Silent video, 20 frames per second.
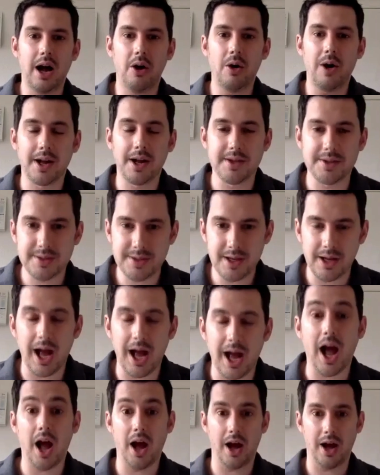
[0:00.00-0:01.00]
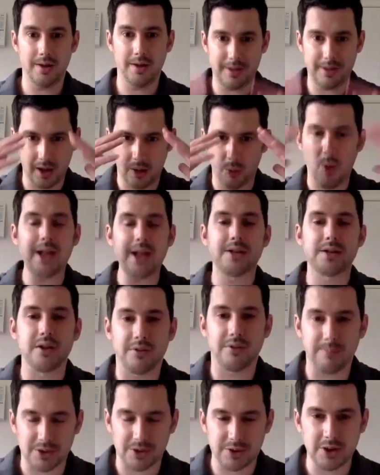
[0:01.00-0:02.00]
oh, I can see a weight's
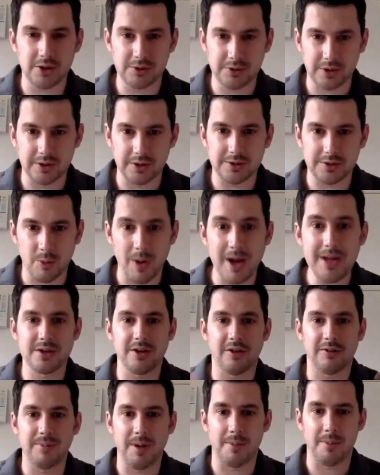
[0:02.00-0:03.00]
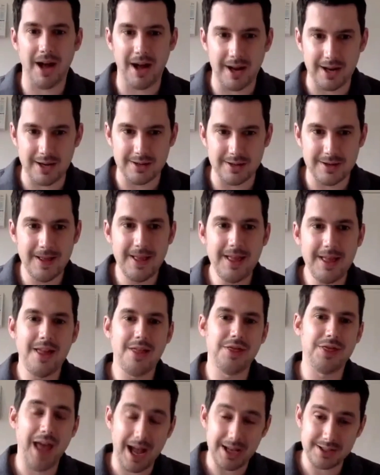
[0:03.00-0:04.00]
off my shoulders, a weight's off my mind.
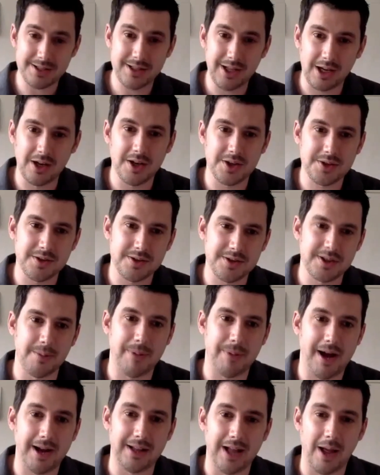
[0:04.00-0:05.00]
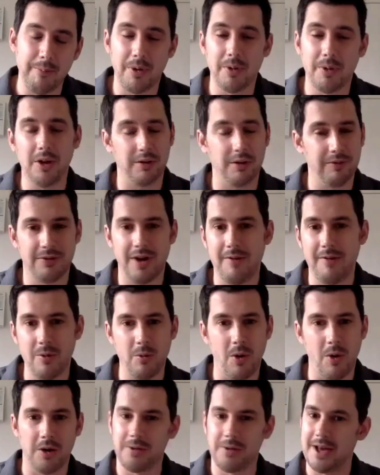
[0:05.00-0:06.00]
That's the closeness to the buying line. But look, for
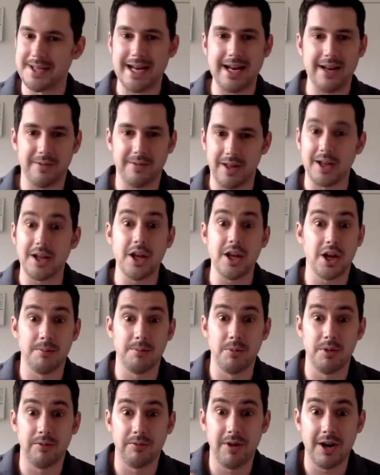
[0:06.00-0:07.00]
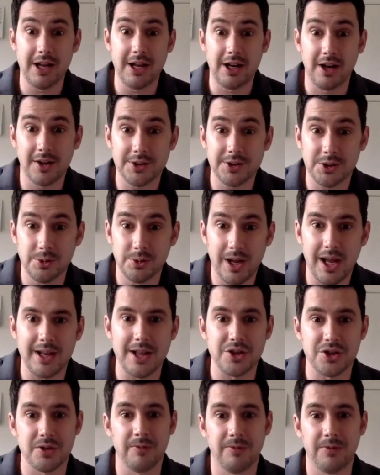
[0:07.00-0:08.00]
everyone, as anything, you can move really close to it
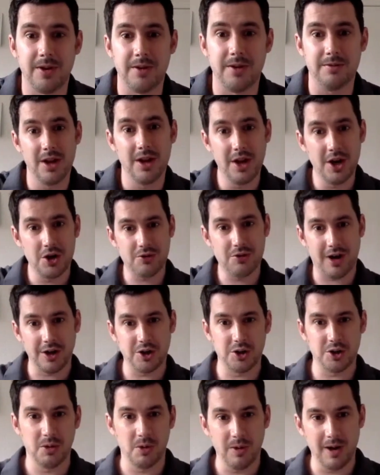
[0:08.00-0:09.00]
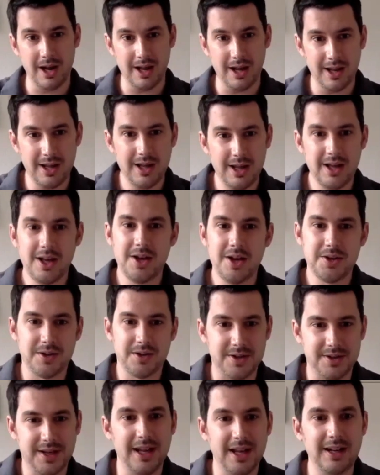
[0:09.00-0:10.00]
and something drags you away. So
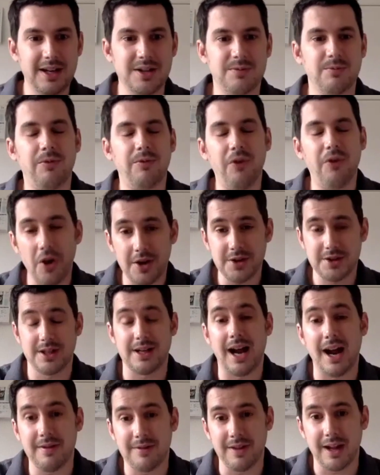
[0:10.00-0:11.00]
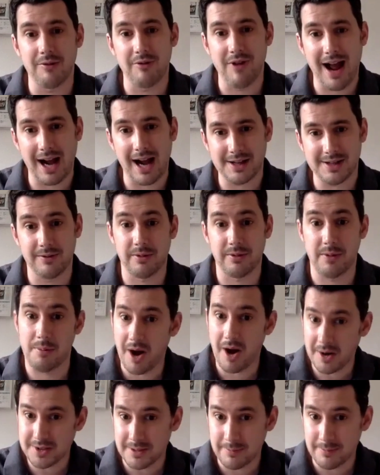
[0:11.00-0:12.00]
the skill is focusing, I think, reacting from a
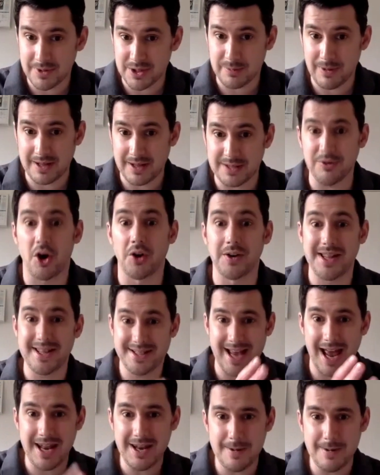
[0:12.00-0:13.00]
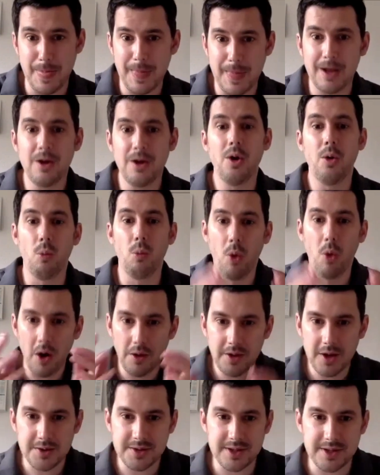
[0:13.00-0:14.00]
marketing perspective on intent. What
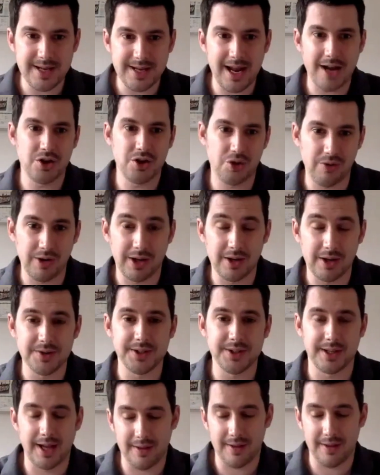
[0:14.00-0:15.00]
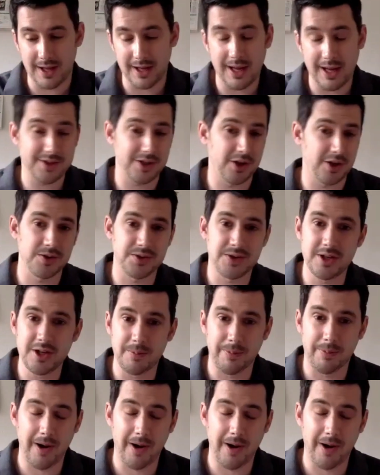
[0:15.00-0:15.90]
are those intent triggers? And I think it's a considered